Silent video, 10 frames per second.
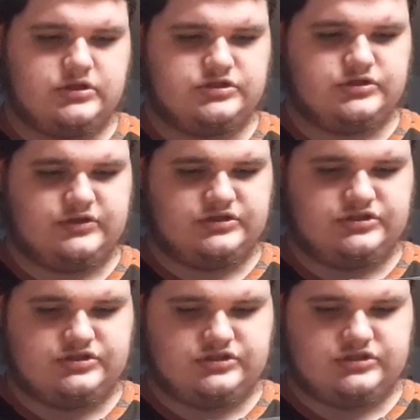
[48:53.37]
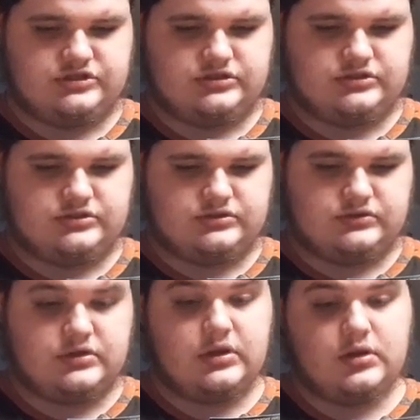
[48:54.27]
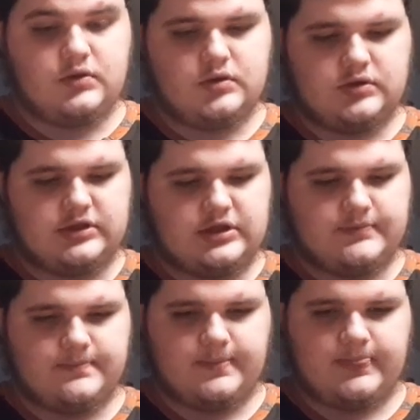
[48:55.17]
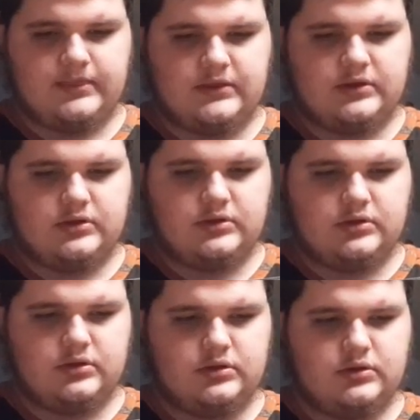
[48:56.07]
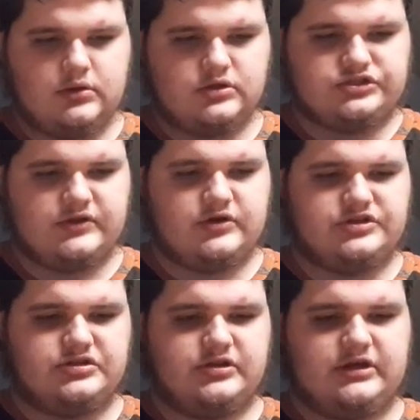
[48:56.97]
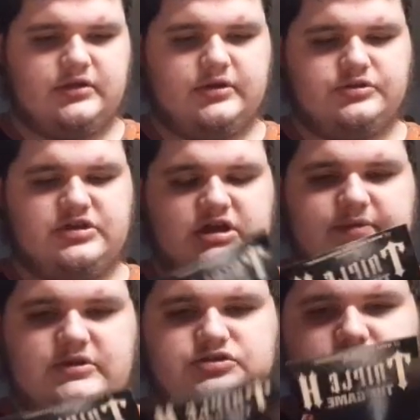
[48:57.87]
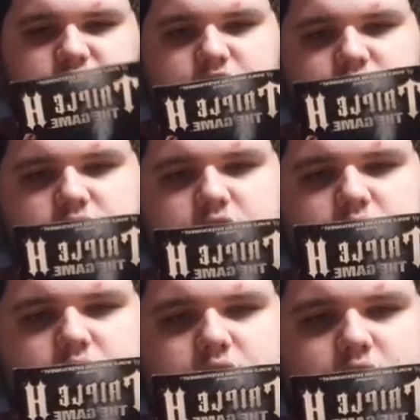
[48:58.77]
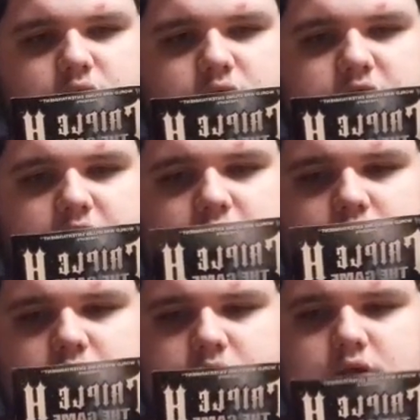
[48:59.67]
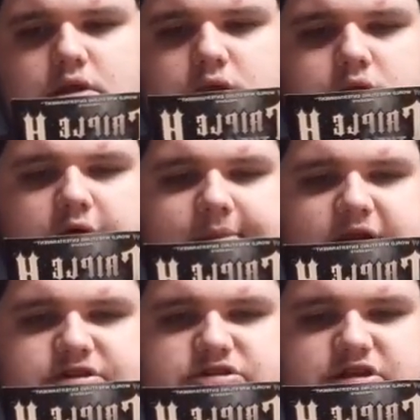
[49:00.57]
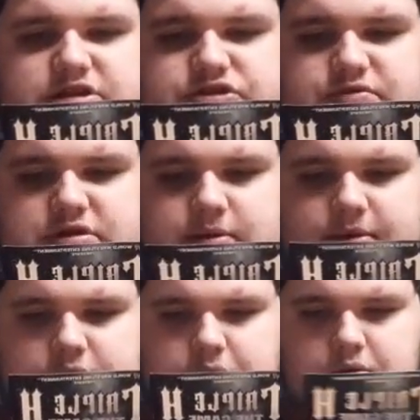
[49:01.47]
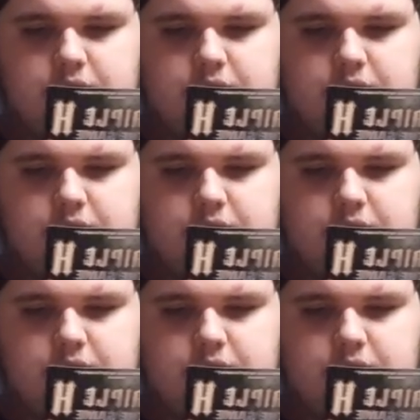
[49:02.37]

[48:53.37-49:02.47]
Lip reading: So this, oh, okay. So there is like a little documentary on here. Okay. I might have to check this one out then.